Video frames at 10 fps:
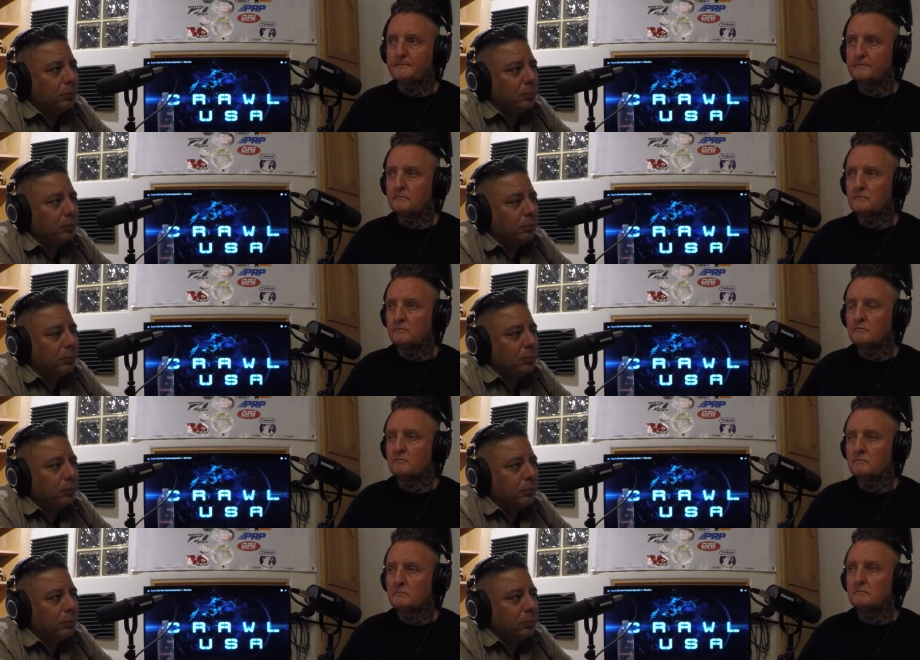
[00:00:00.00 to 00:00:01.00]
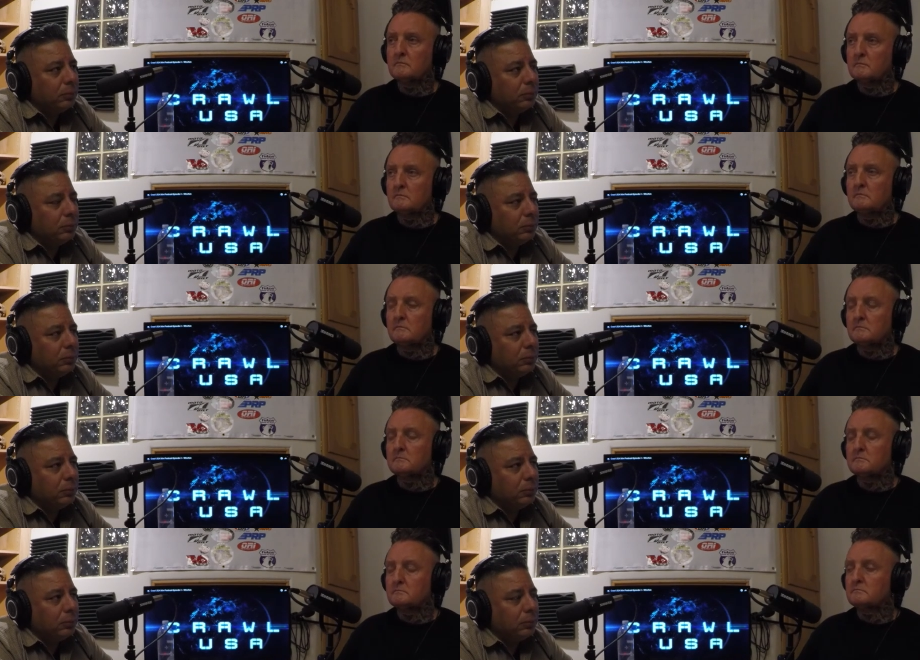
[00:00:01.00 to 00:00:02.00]

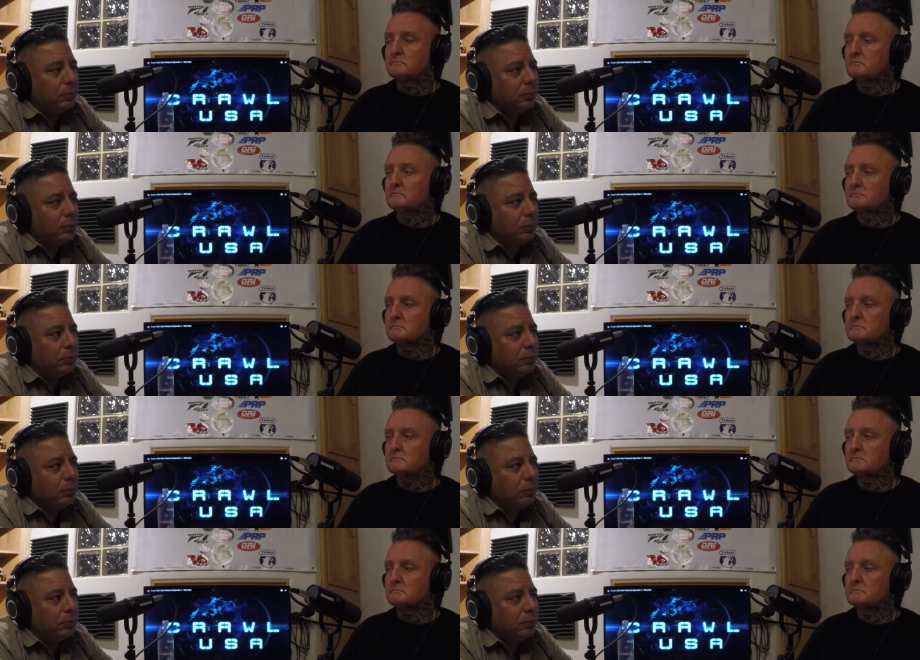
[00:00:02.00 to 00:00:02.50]
Nothing is said.